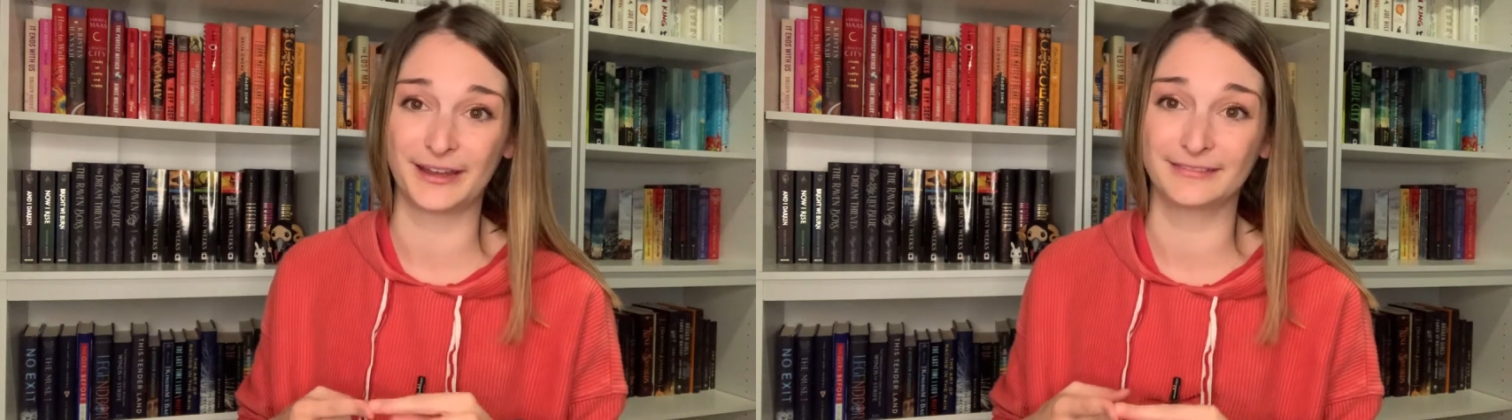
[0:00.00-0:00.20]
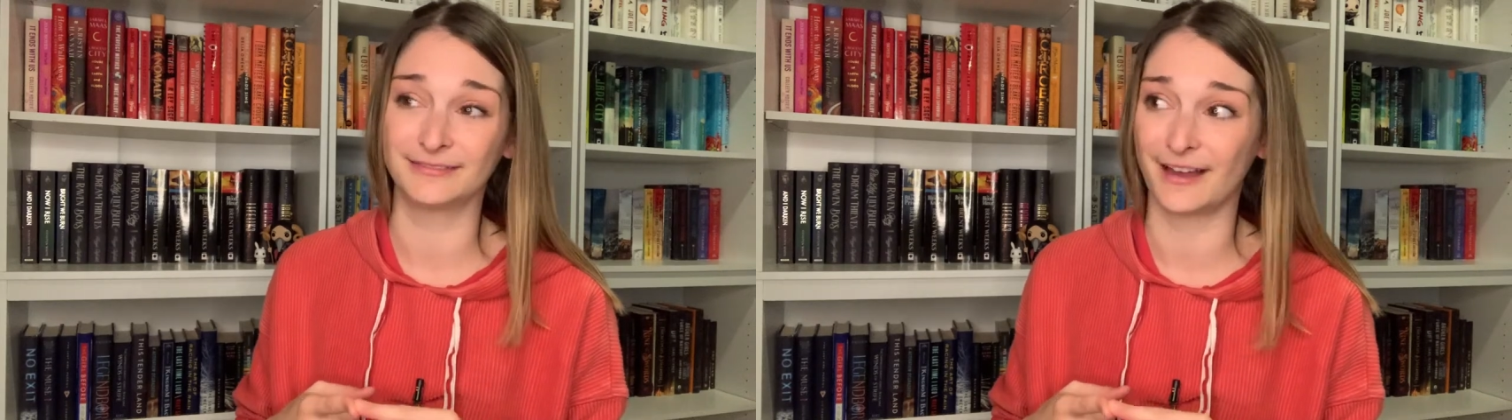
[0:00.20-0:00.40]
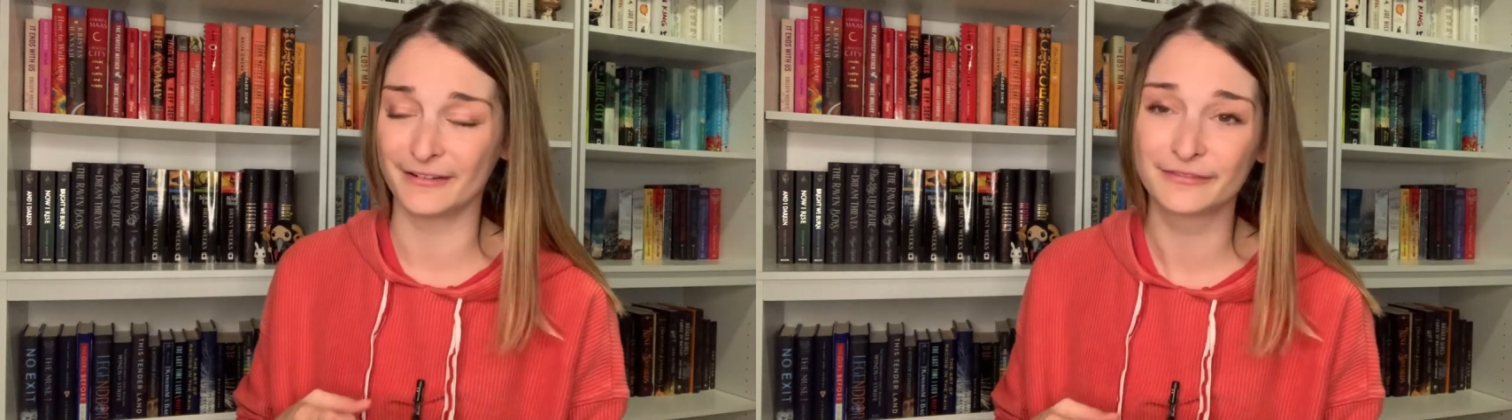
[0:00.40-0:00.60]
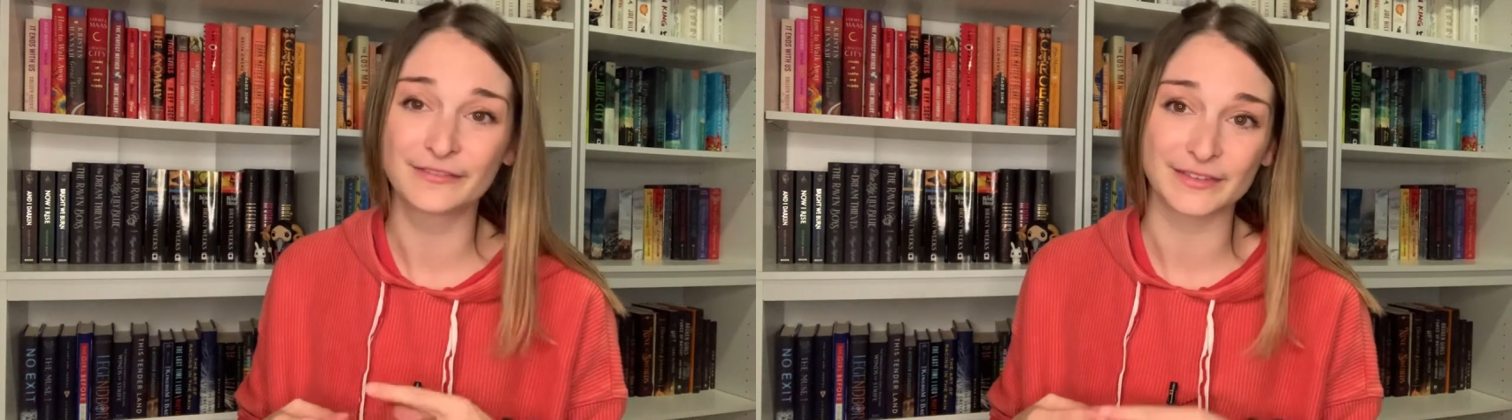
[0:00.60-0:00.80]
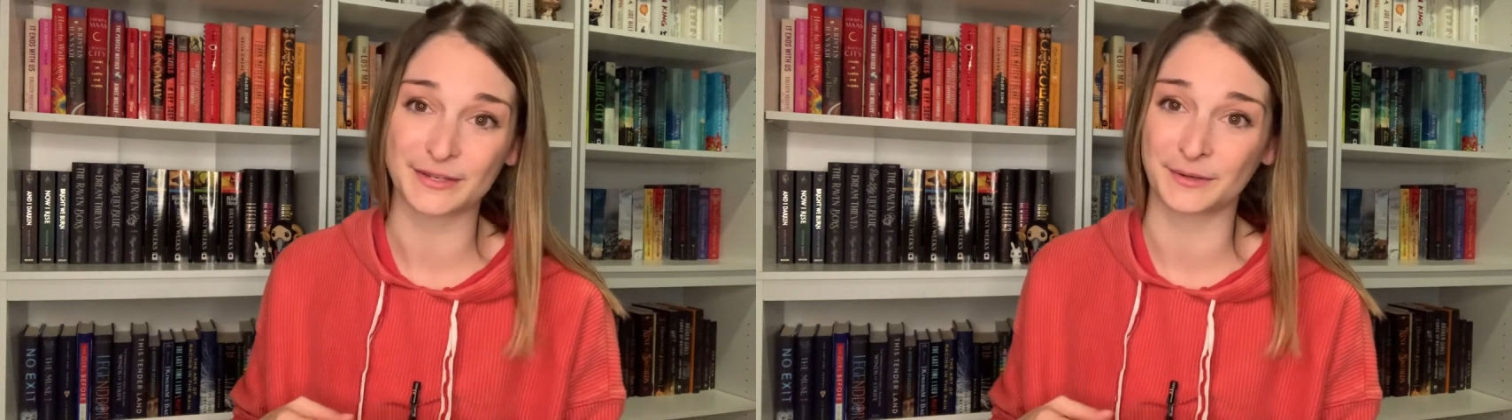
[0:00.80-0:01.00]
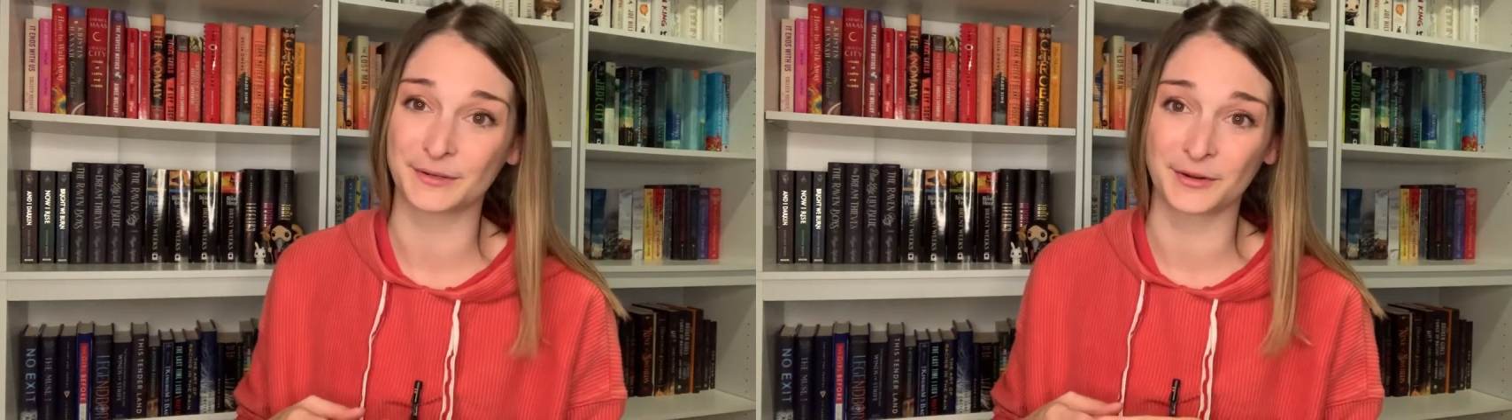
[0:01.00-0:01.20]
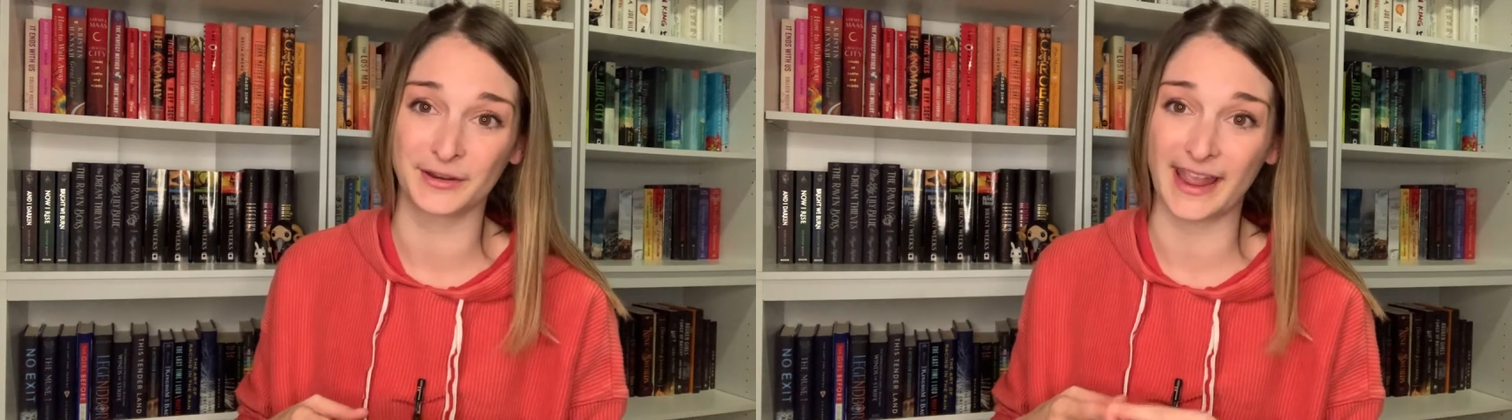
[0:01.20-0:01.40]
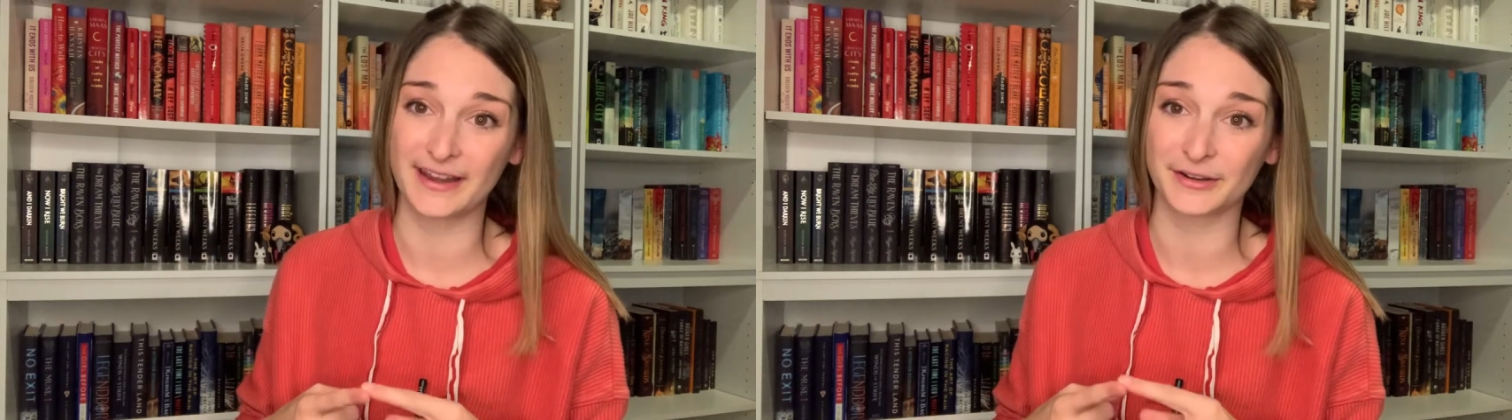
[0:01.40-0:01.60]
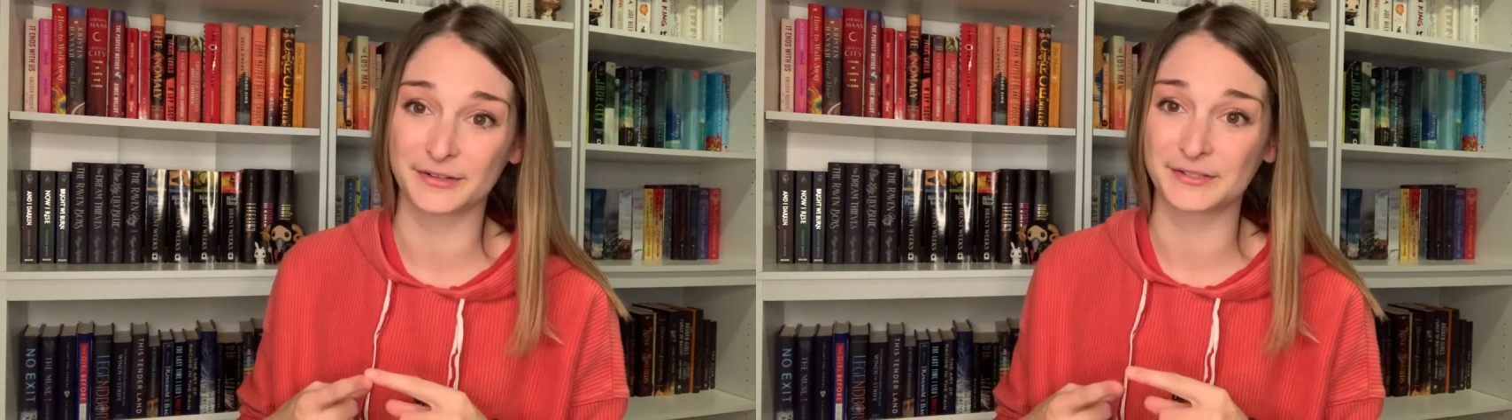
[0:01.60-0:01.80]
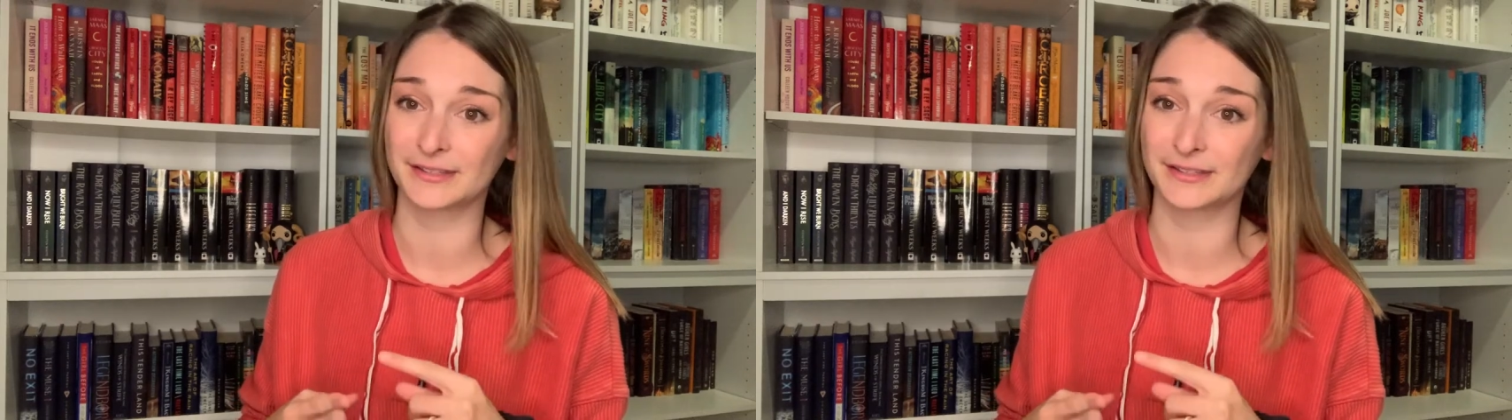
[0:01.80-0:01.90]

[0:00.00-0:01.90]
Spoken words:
love certain creators,